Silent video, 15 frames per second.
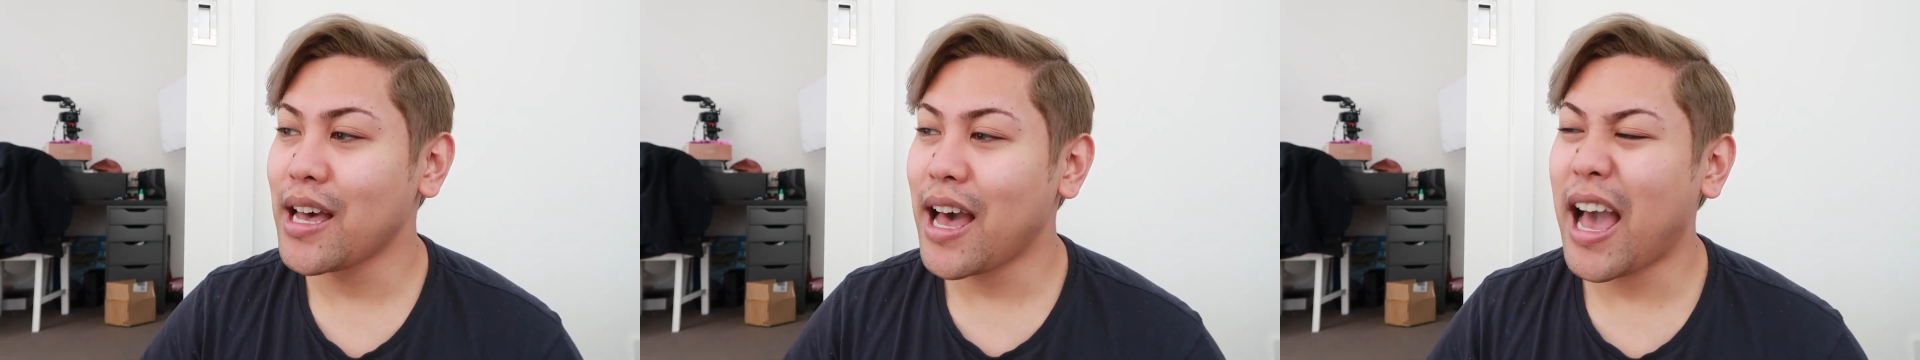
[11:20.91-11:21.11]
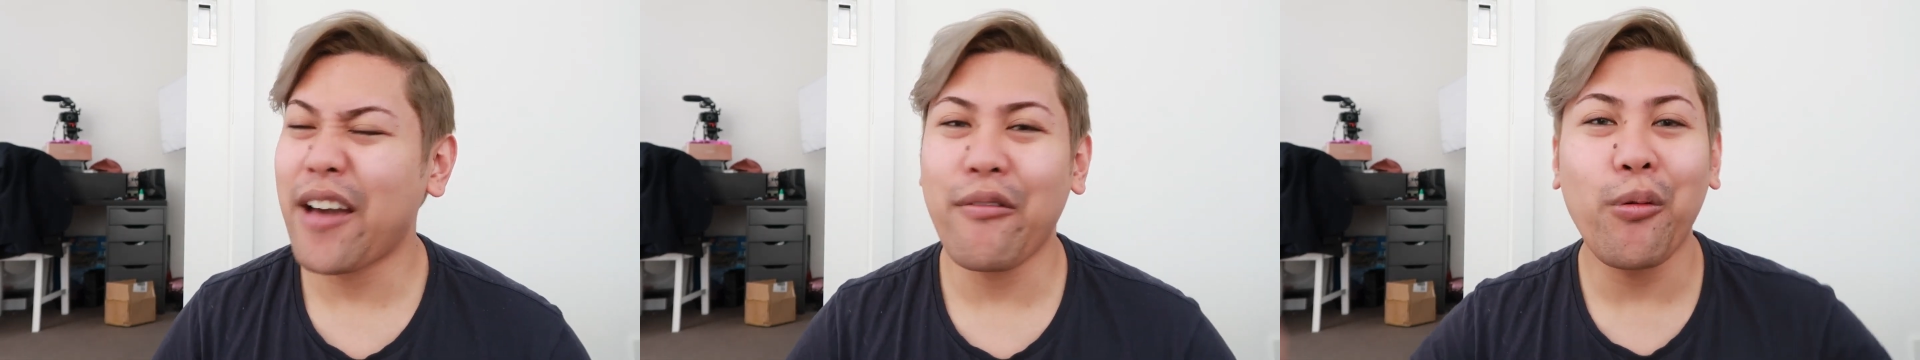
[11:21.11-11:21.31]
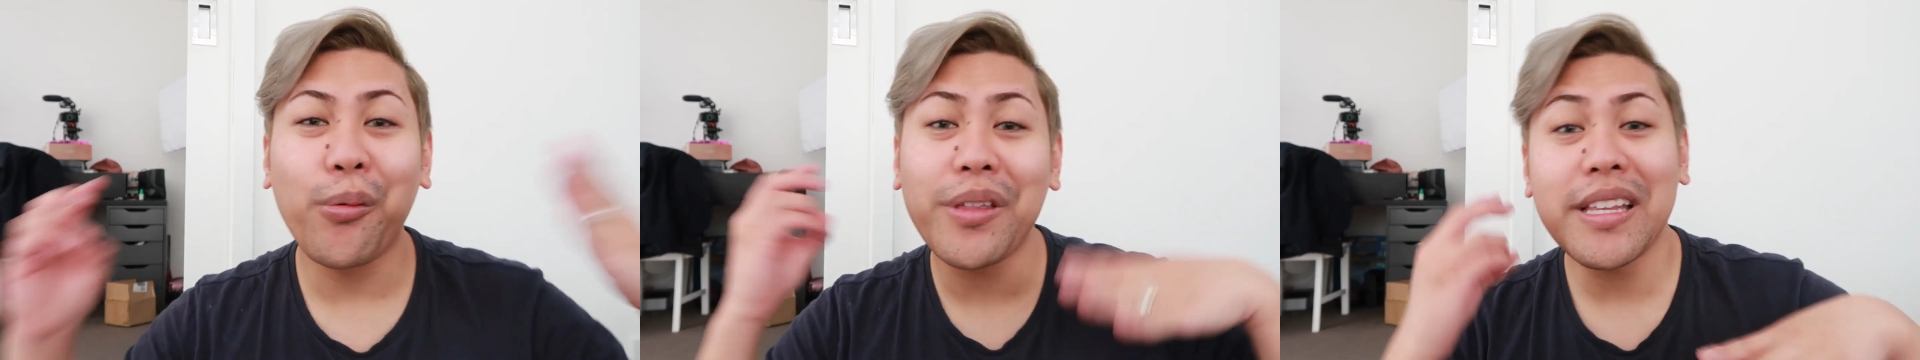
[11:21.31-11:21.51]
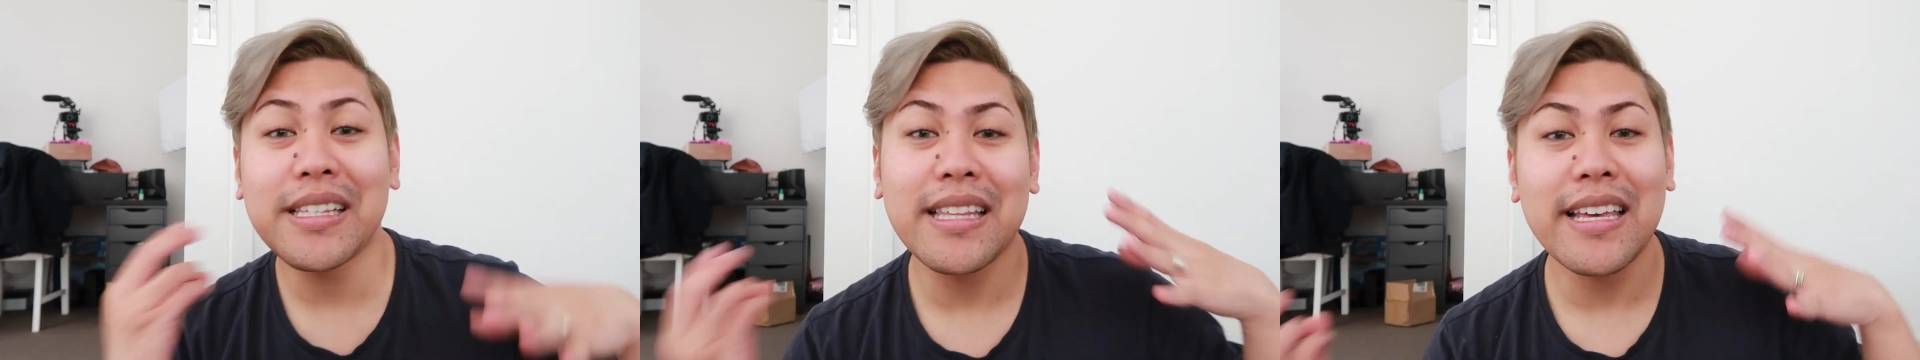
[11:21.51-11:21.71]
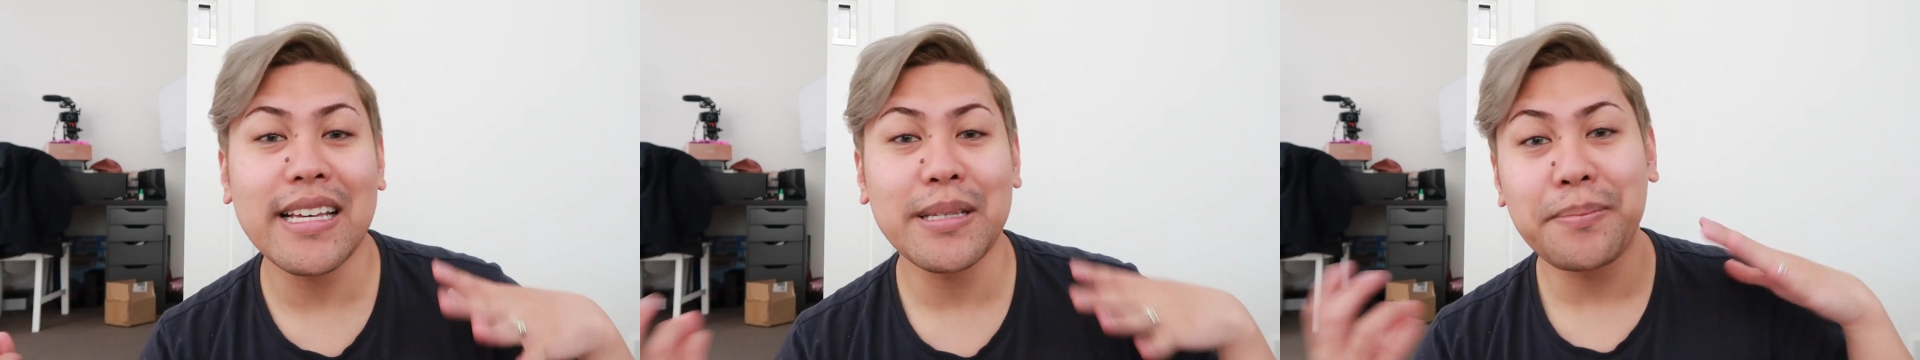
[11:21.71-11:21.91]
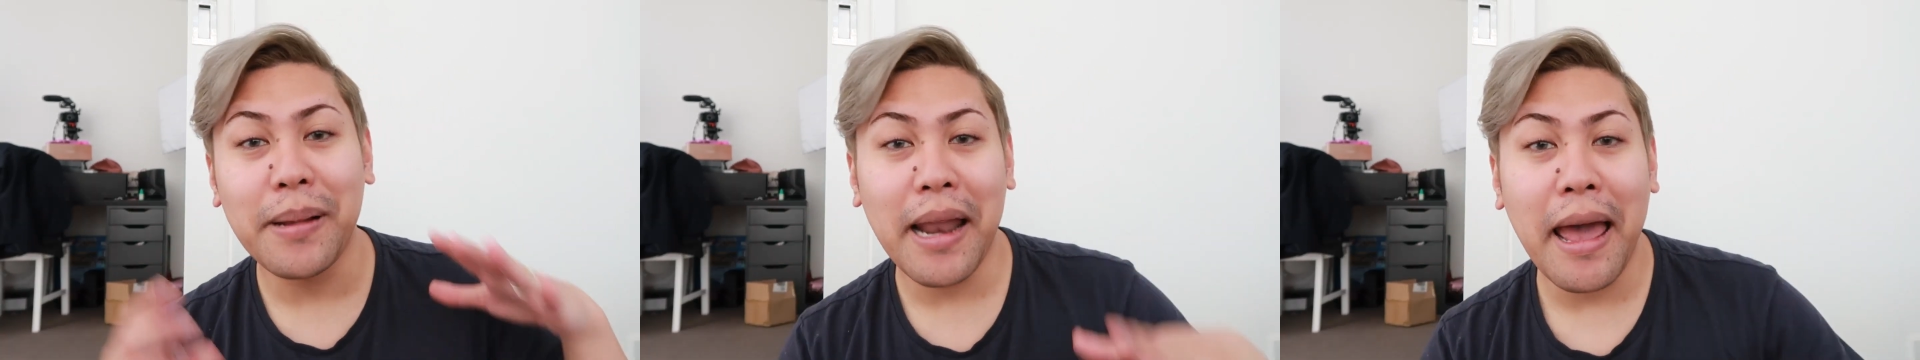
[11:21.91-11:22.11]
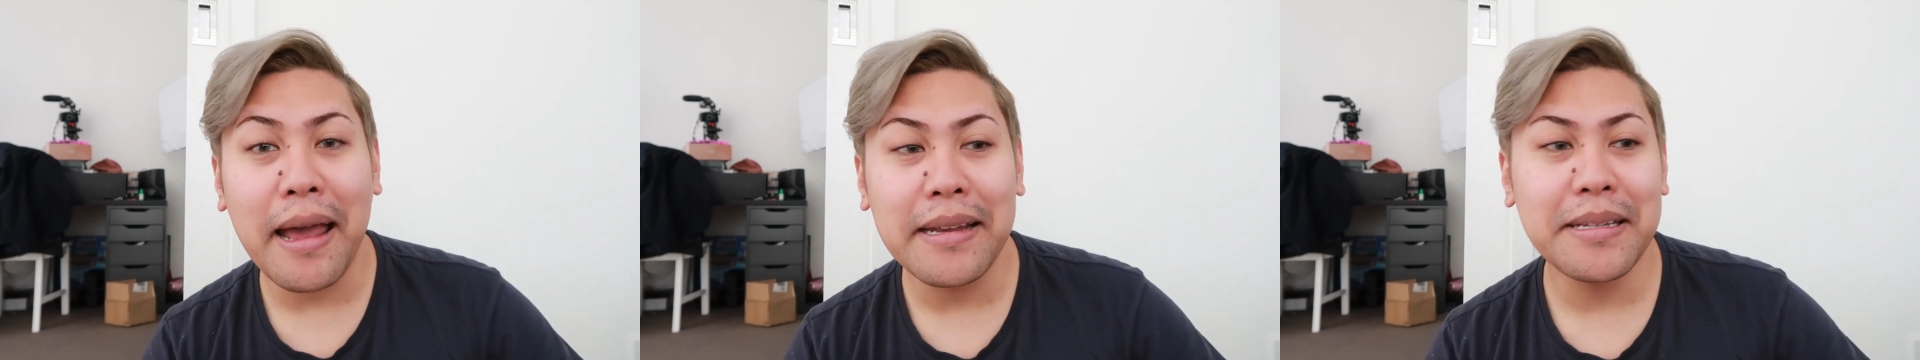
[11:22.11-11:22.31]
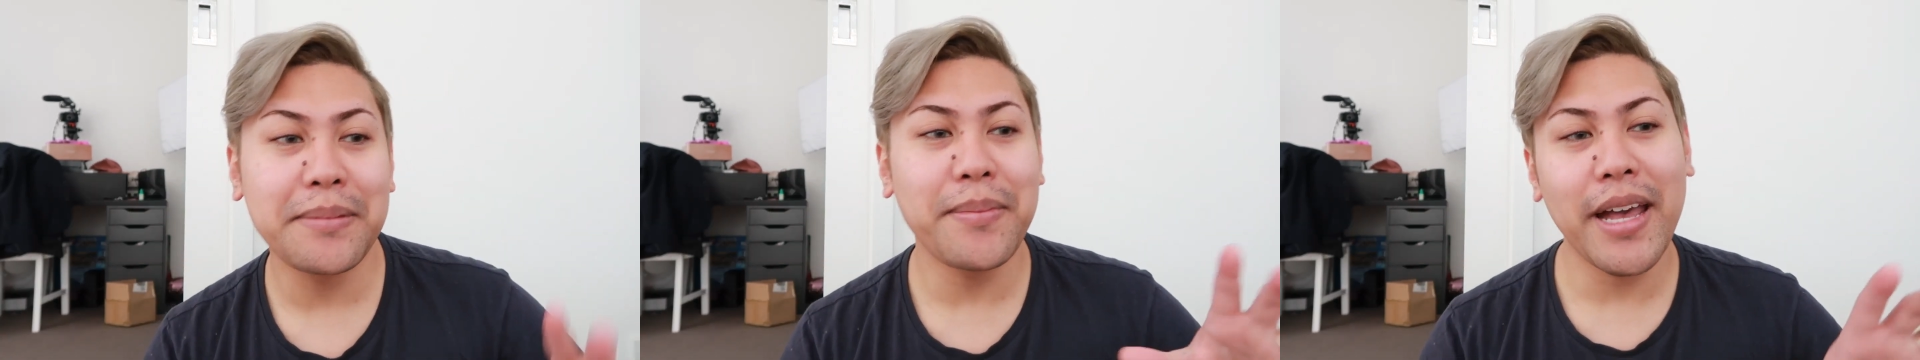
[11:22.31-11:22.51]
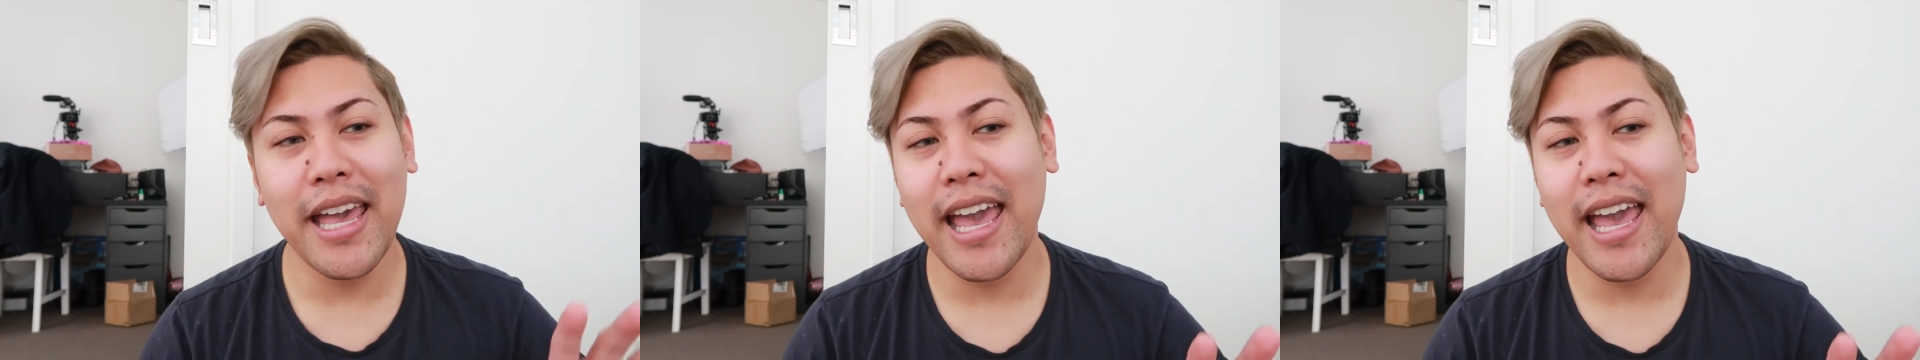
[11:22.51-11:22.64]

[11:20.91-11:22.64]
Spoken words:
I have all these things planned in my